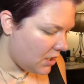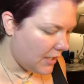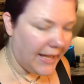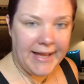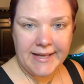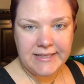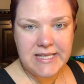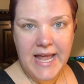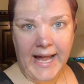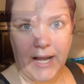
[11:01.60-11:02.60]
And
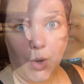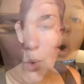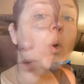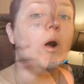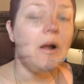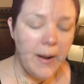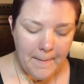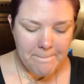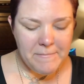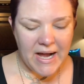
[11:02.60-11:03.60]
now for
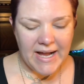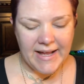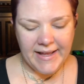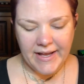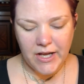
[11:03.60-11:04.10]
my